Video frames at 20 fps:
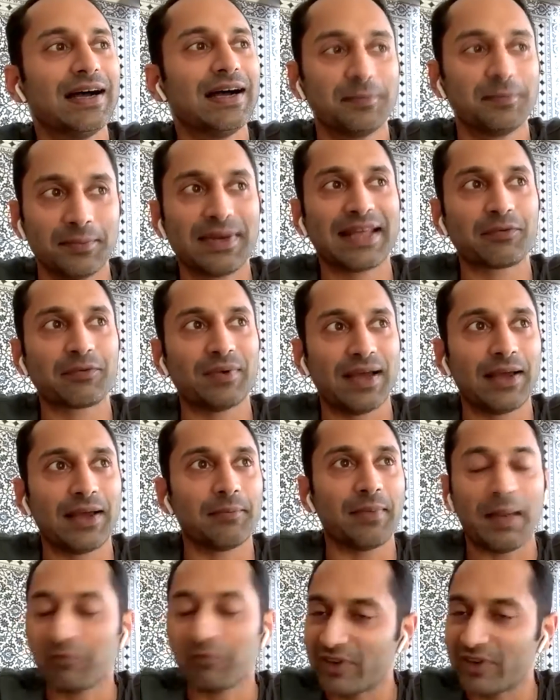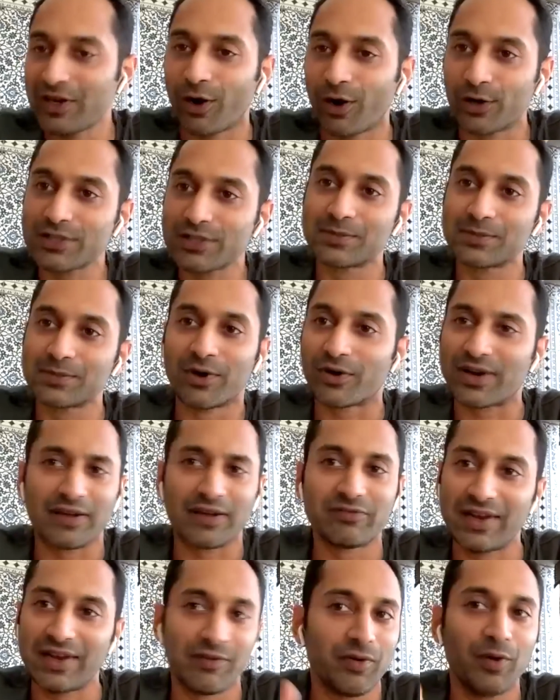very honest about it.
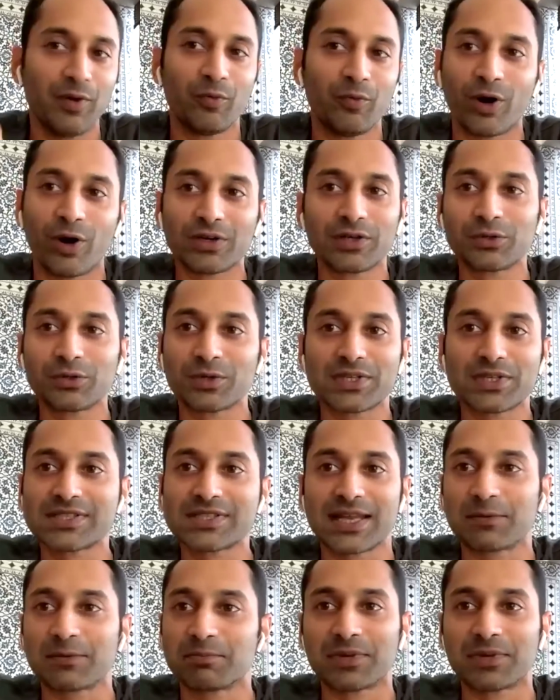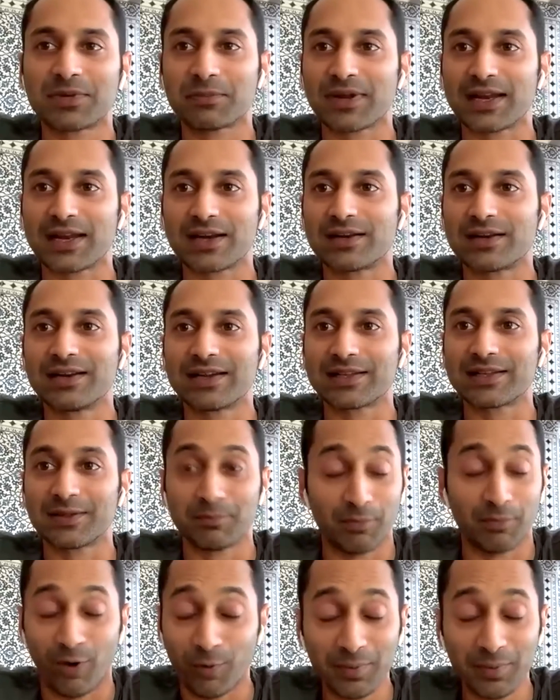I've never walked into a set prepared. And the
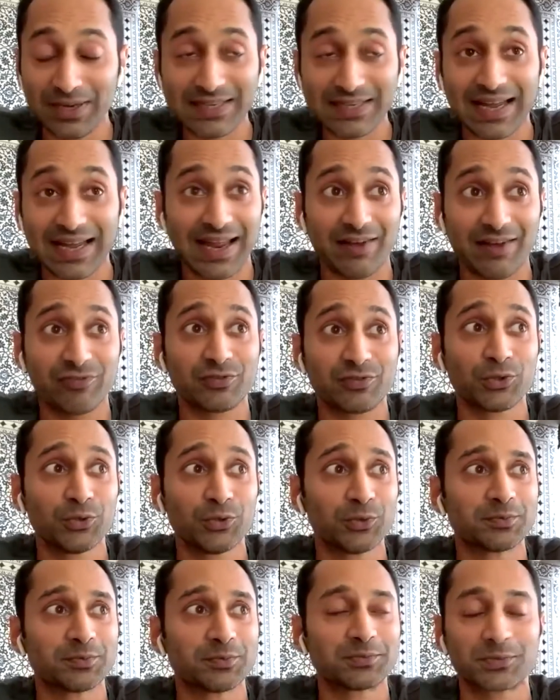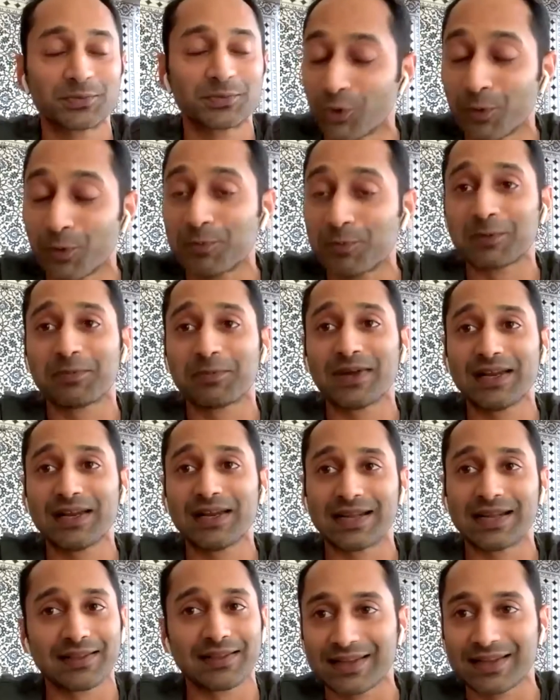moment I have to go prepared,
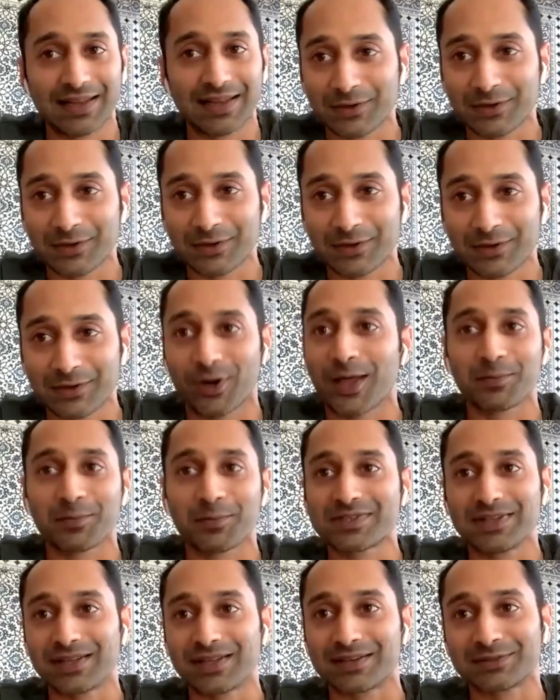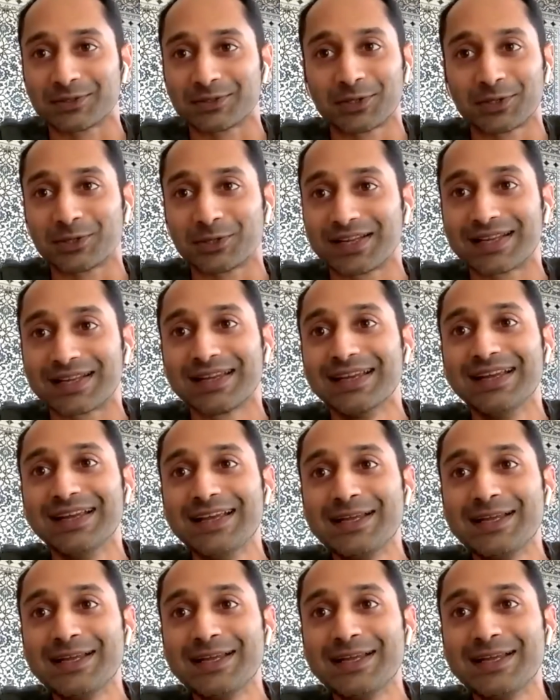I think I'll collapse there. You know, like,
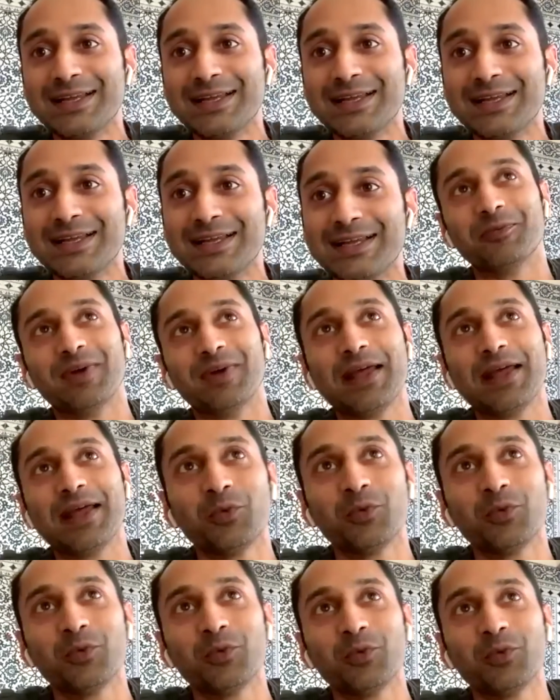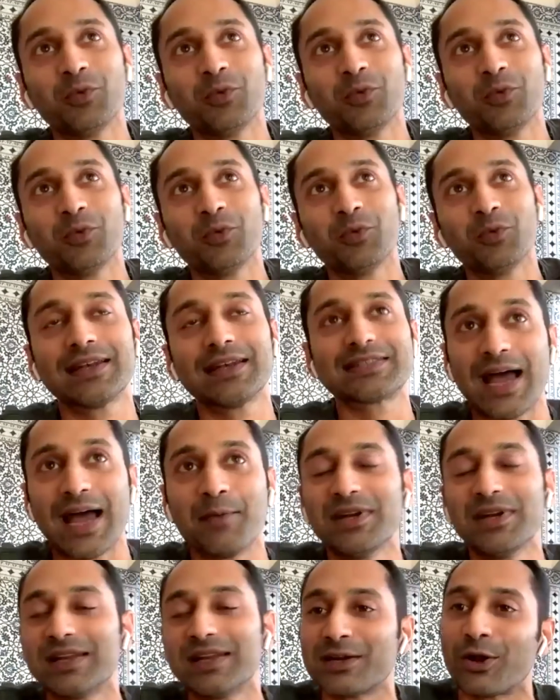so when I work in Tamil and
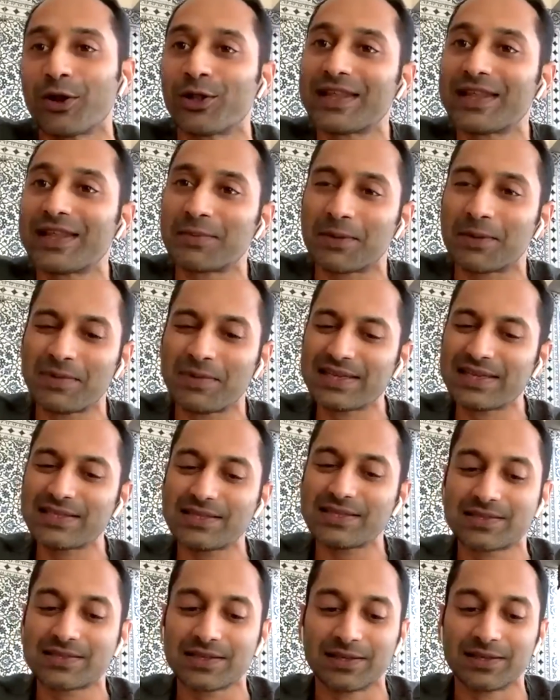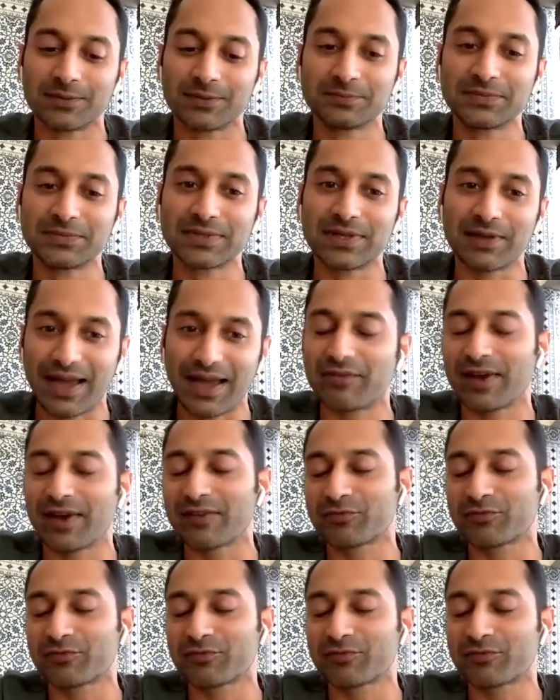all that, my biggest, when I